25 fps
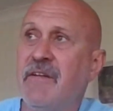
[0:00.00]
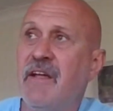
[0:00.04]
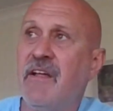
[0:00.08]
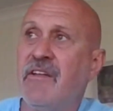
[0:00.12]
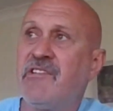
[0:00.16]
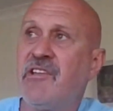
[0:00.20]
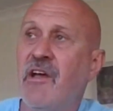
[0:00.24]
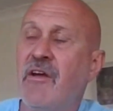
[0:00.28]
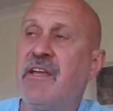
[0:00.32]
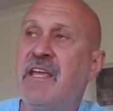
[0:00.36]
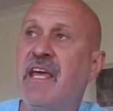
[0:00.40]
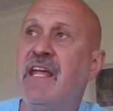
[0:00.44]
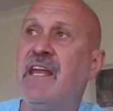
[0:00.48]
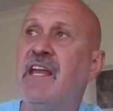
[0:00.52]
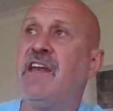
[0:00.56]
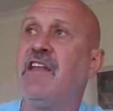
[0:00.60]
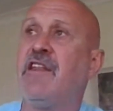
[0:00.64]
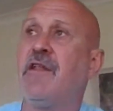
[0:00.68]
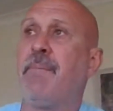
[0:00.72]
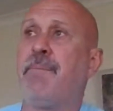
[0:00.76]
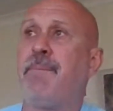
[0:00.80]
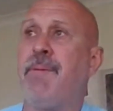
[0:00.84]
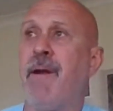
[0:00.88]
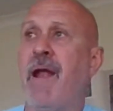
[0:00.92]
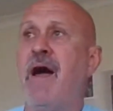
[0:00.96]
so getting to
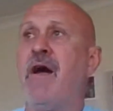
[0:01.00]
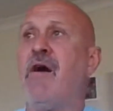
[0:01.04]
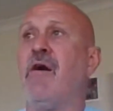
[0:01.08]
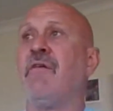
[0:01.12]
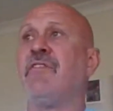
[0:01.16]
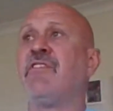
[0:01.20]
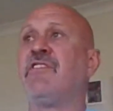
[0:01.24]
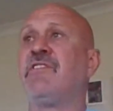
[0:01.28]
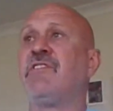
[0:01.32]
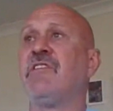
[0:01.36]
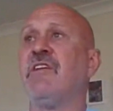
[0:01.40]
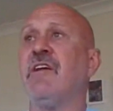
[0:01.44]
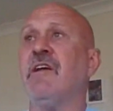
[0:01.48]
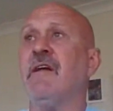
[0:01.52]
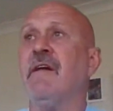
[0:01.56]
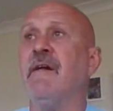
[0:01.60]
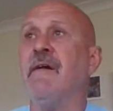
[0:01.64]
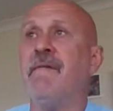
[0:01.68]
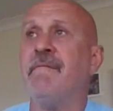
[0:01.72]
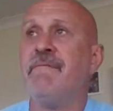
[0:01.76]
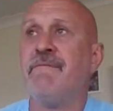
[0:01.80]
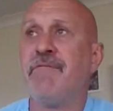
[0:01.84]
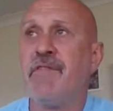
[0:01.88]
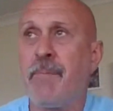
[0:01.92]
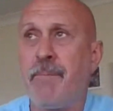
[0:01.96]
the playoffs,
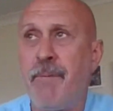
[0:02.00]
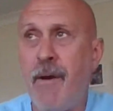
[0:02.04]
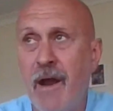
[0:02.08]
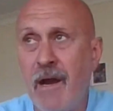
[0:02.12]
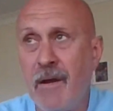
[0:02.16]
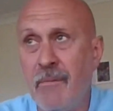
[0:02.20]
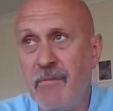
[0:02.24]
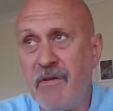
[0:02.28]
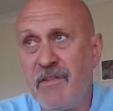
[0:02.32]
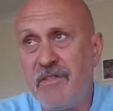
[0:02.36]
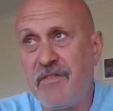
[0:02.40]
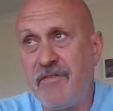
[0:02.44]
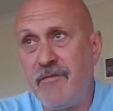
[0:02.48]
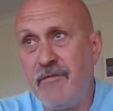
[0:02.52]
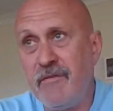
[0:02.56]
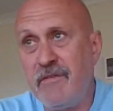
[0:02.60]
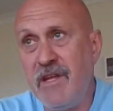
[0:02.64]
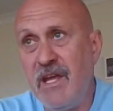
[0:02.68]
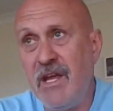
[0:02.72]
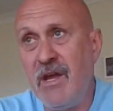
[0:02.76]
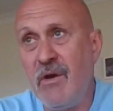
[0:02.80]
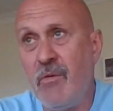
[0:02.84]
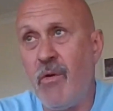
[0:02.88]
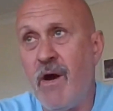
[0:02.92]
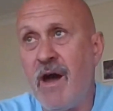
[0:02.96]
the problem with
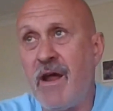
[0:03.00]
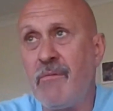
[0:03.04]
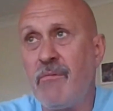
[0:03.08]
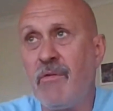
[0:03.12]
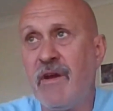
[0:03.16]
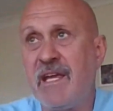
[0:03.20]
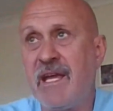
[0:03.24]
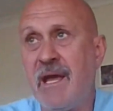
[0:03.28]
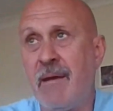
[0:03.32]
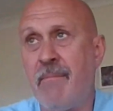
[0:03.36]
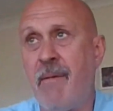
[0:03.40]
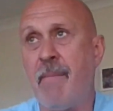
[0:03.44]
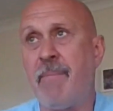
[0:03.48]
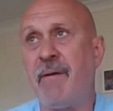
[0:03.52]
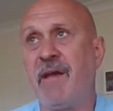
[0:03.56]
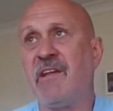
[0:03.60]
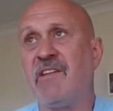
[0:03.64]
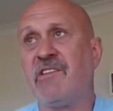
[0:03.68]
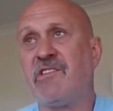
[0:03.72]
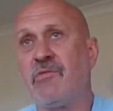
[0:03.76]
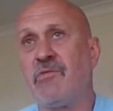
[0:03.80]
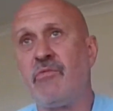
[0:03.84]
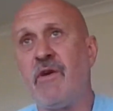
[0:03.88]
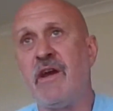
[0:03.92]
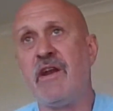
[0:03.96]
year one, we came up
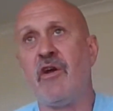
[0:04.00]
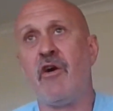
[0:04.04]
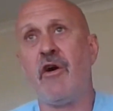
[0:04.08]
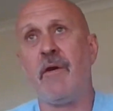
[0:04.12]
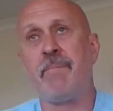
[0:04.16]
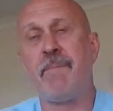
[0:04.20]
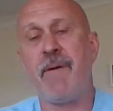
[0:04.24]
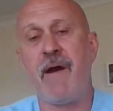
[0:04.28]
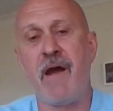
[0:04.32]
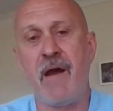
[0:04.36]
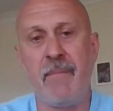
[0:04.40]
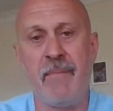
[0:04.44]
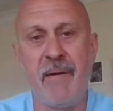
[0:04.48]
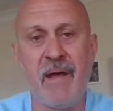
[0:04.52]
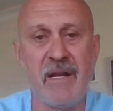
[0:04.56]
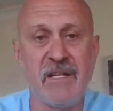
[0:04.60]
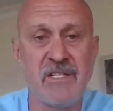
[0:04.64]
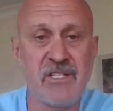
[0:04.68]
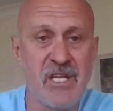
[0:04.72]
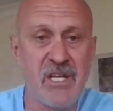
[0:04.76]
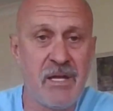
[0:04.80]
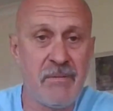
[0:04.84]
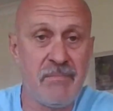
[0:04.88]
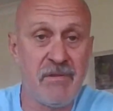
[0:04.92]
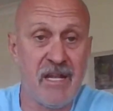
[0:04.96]
against a red-hot Parramatta
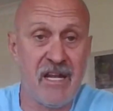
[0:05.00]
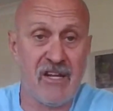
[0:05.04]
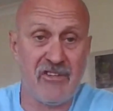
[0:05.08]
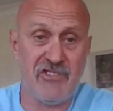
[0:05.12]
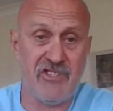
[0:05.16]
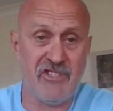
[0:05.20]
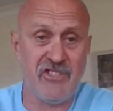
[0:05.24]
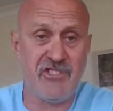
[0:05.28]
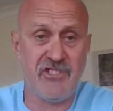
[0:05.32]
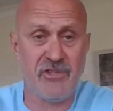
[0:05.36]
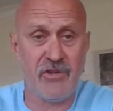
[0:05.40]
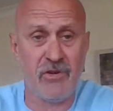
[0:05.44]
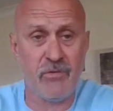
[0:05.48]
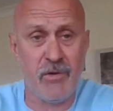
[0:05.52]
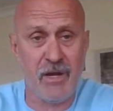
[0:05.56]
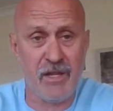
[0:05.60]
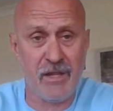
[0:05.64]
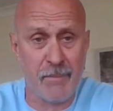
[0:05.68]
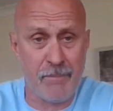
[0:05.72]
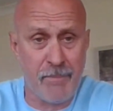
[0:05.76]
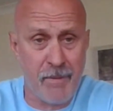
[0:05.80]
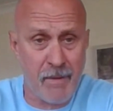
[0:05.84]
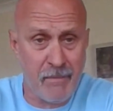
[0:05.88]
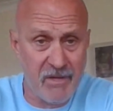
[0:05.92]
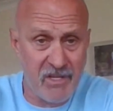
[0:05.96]
team that actually should have won the
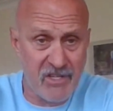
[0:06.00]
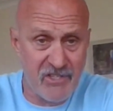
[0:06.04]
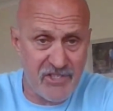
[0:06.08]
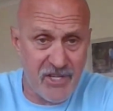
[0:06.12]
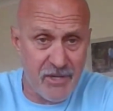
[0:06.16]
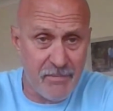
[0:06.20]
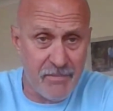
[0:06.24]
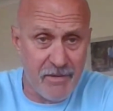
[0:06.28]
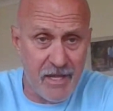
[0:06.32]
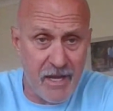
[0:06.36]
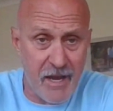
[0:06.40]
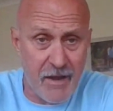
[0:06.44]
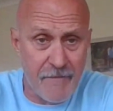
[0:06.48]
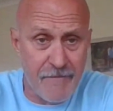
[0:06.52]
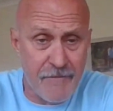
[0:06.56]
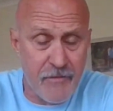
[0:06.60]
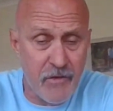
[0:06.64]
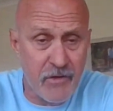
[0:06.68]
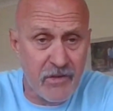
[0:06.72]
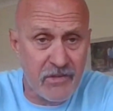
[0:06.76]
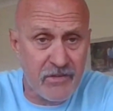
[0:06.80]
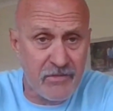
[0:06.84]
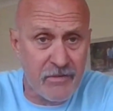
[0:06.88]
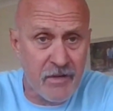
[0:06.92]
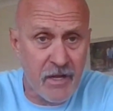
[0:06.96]
premiership in our
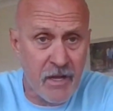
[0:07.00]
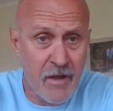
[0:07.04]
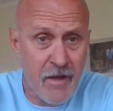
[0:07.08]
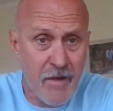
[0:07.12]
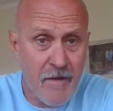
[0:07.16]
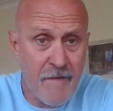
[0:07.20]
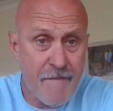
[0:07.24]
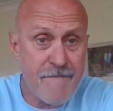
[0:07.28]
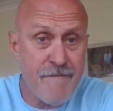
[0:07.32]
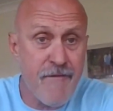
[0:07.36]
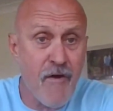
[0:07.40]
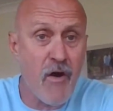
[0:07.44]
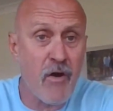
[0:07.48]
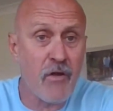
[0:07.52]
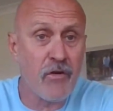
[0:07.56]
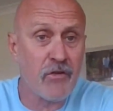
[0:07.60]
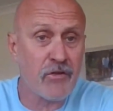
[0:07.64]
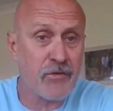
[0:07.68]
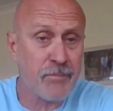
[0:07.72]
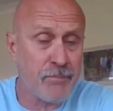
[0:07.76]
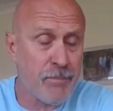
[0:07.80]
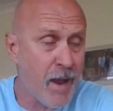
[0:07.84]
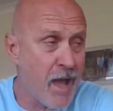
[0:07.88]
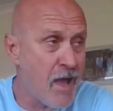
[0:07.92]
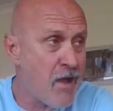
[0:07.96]
first finals
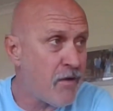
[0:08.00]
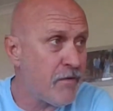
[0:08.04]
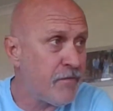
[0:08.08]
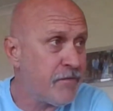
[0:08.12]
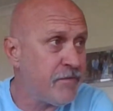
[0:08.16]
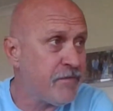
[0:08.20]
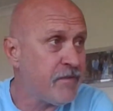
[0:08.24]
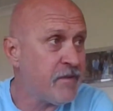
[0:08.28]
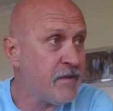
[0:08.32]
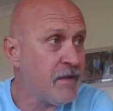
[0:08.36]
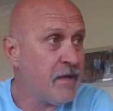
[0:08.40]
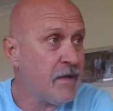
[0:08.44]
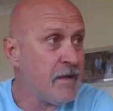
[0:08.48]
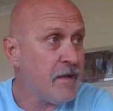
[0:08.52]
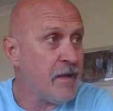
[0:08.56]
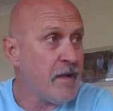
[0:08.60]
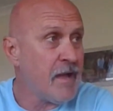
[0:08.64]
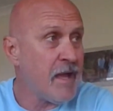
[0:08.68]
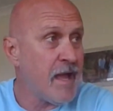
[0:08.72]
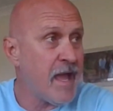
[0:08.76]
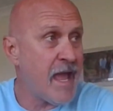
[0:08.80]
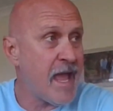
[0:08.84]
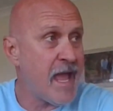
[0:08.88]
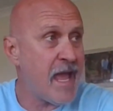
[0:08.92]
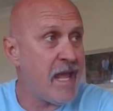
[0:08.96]
playoff.
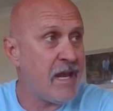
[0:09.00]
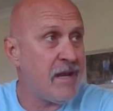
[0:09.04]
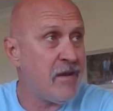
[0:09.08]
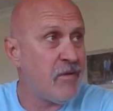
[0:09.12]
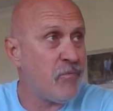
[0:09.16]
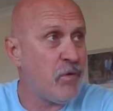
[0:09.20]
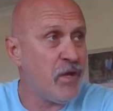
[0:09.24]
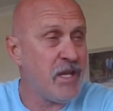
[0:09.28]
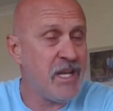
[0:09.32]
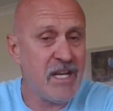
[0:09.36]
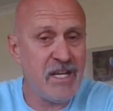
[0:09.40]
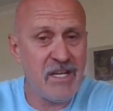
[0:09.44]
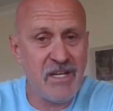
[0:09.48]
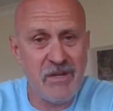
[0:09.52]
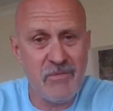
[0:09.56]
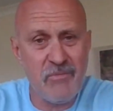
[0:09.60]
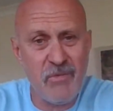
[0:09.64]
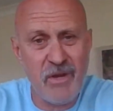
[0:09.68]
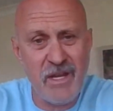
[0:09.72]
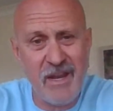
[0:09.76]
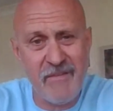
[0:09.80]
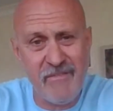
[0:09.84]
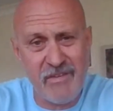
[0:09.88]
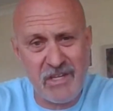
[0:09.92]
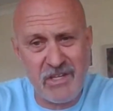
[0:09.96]
And we
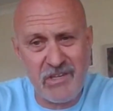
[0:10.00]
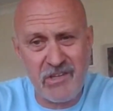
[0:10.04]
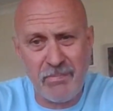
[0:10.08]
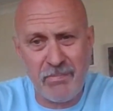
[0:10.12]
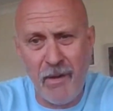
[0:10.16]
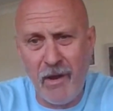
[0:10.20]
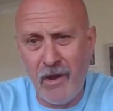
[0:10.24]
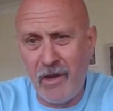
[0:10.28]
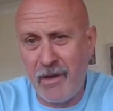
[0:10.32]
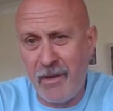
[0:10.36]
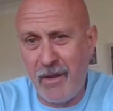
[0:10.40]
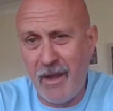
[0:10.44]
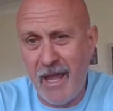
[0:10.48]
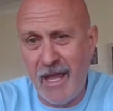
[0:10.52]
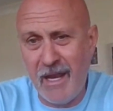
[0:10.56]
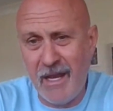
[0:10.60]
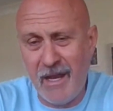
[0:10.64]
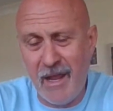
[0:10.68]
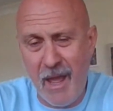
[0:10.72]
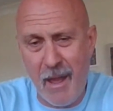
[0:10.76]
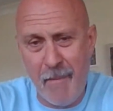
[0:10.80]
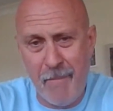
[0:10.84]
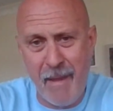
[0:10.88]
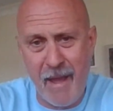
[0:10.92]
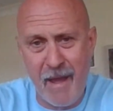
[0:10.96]
never spoke
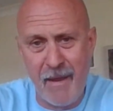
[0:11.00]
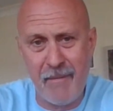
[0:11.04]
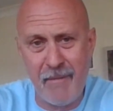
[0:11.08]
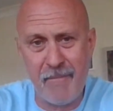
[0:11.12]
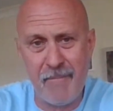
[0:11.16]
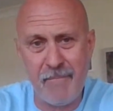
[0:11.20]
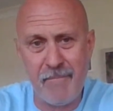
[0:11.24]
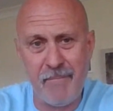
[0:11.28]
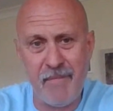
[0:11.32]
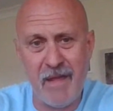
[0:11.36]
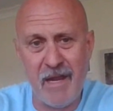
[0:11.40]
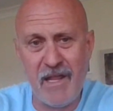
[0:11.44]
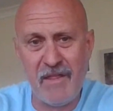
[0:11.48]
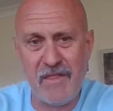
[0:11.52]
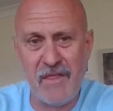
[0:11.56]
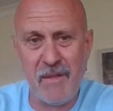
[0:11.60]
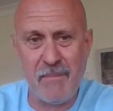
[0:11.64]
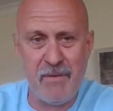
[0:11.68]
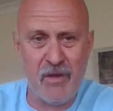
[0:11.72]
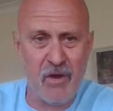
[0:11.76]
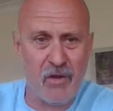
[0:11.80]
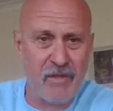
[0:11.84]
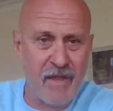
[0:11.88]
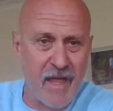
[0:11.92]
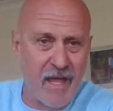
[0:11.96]
about anything
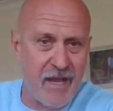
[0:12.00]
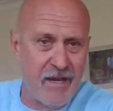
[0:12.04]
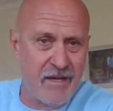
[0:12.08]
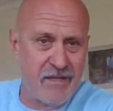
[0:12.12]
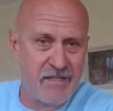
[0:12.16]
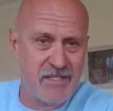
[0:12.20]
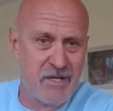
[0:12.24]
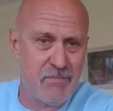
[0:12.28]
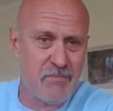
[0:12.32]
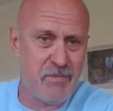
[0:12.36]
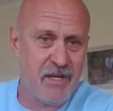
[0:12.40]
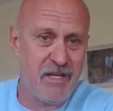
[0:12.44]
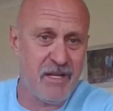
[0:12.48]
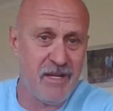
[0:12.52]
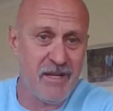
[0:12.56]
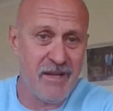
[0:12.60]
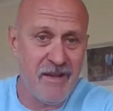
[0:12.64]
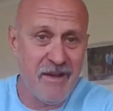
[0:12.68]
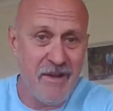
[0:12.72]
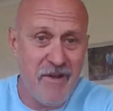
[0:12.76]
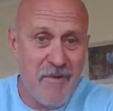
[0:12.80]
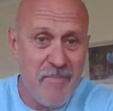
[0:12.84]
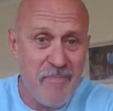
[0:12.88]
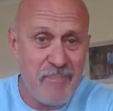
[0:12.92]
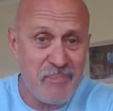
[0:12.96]
beyond that, did we?
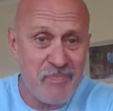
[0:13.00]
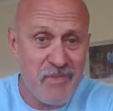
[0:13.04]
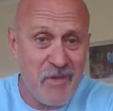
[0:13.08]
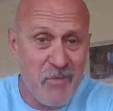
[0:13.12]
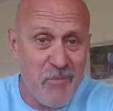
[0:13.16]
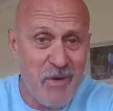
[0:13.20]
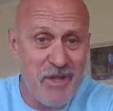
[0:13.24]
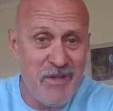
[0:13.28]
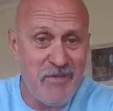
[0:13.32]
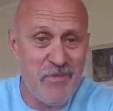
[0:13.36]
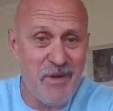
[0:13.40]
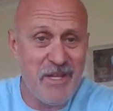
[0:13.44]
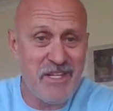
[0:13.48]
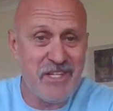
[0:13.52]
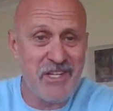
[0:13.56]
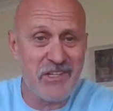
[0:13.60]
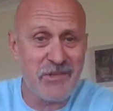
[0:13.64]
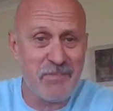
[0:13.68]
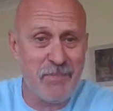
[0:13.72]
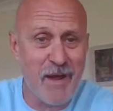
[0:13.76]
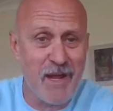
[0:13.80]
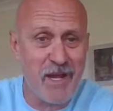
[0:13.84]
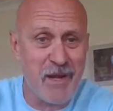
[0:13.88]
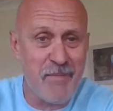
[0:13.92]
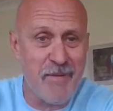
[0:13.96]
We just
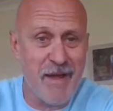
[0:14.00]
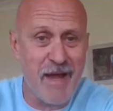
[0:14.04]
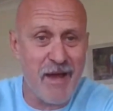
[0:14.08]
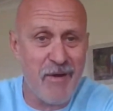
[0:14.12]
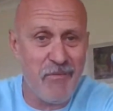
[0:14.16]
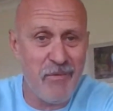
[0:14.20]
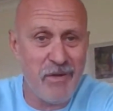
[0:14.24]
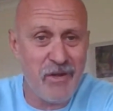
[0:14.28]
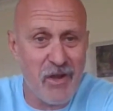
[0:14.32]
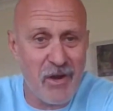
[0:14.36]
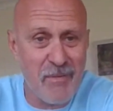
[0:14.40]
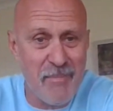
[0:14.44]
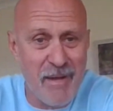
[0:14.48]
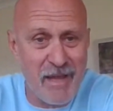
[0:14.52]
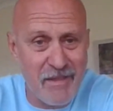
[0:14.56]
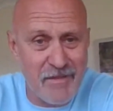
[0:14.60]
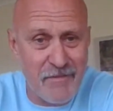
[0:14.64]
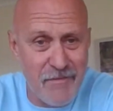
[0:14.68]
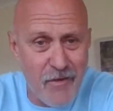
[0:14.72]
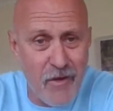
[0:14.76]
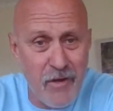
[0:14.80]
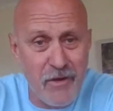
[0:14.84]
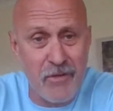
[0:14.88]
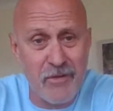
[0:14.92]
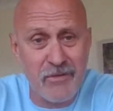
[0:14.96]
spoke about we got to make the
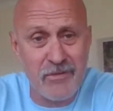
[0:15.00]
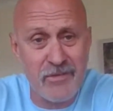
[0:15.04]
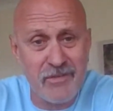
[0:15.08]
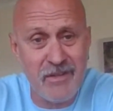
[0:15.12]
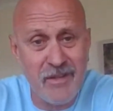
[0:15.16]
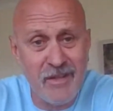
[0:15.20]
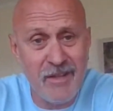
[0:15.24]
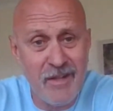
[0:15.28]
finals.